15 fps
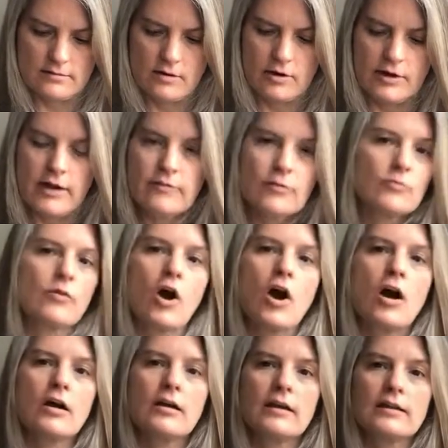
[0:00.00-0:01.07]
are never
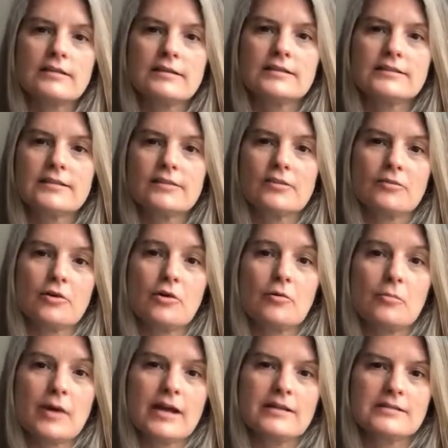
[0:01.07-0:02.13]
wrong, at least in their
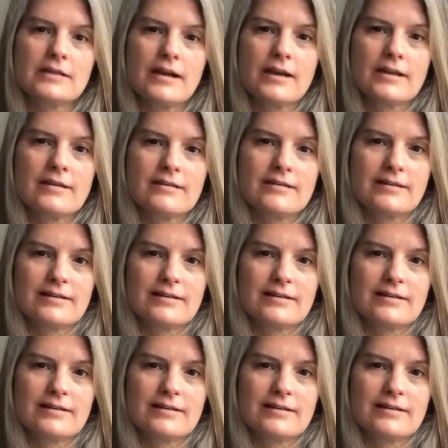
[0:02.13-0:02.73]
own mind's eye,